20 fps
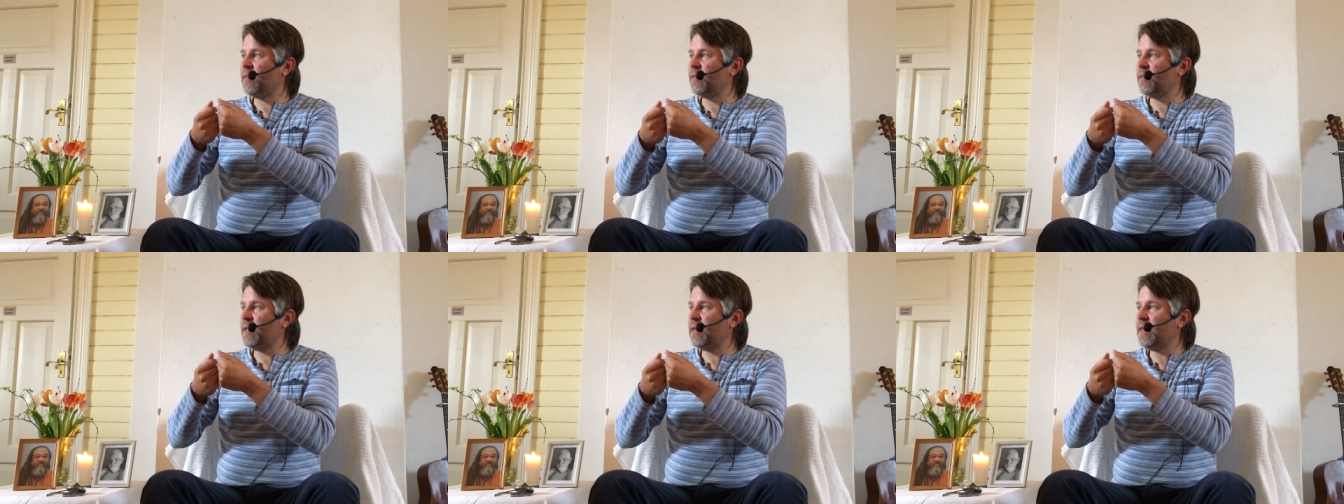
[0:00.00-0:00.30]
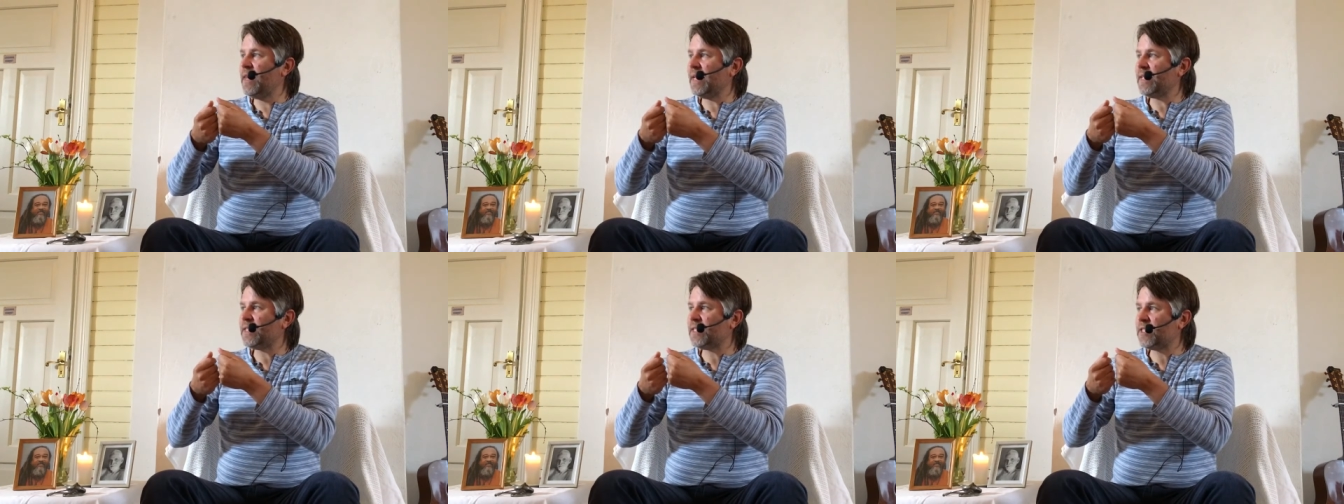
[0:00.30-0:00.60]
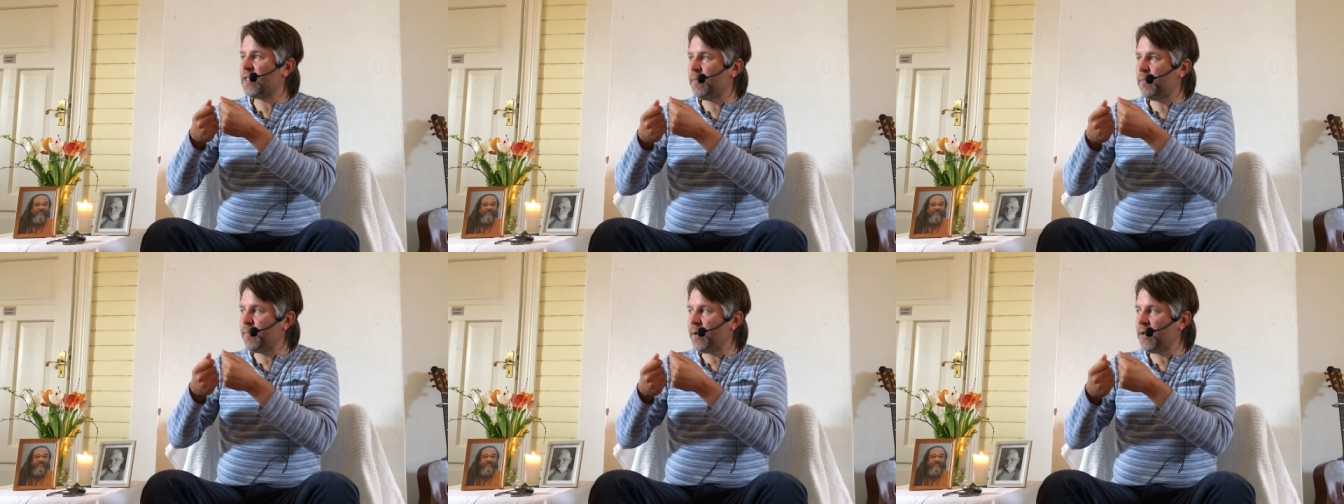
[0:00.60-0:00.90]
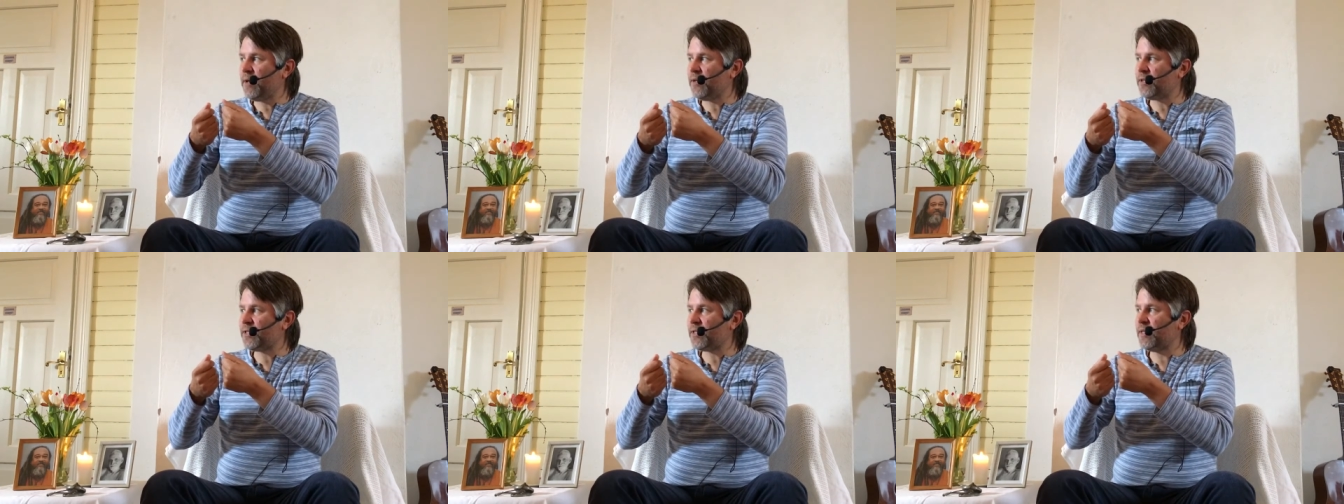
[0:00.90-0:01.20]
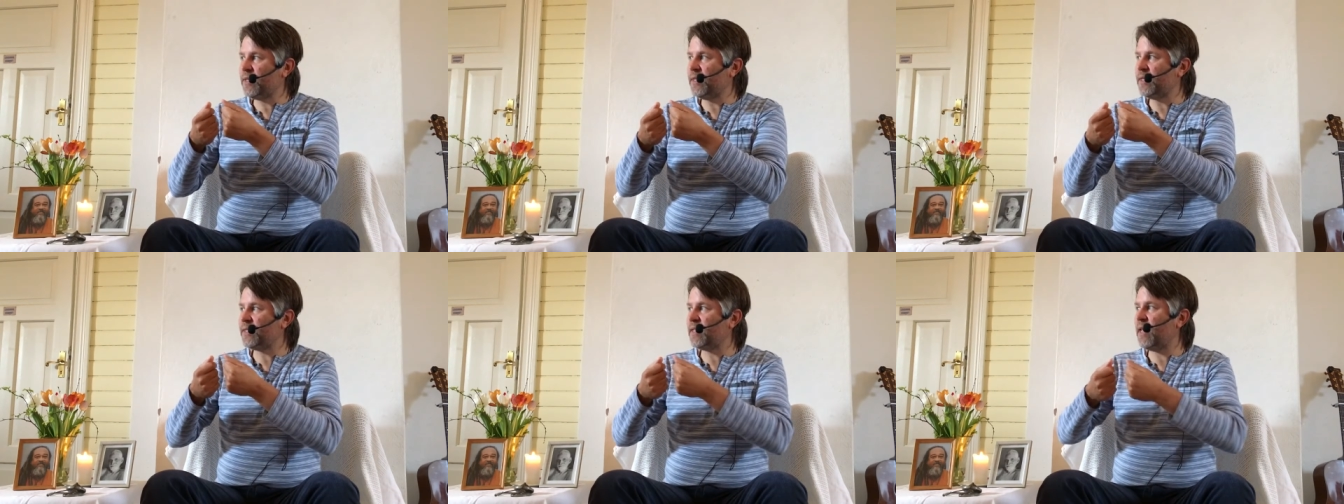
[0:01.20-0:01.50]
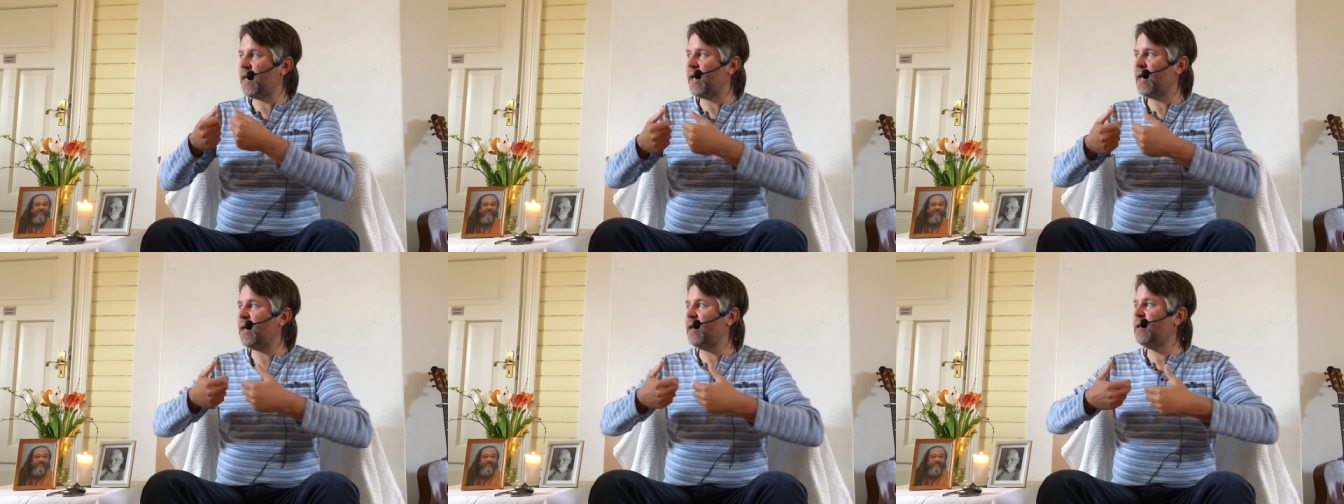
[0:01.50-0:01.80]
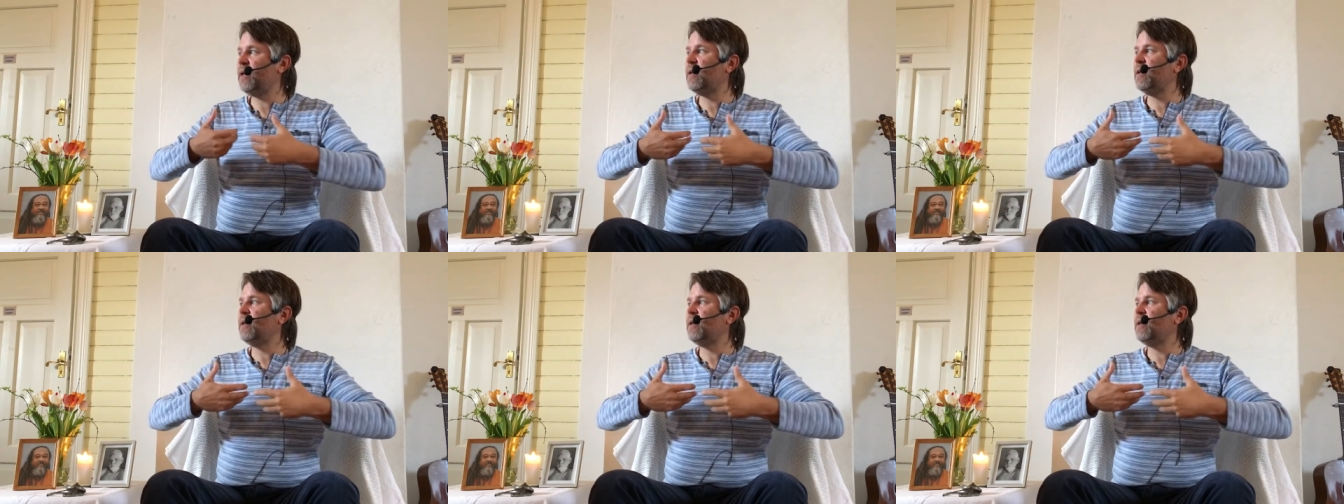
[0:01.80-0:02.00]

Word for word: the less the person is there,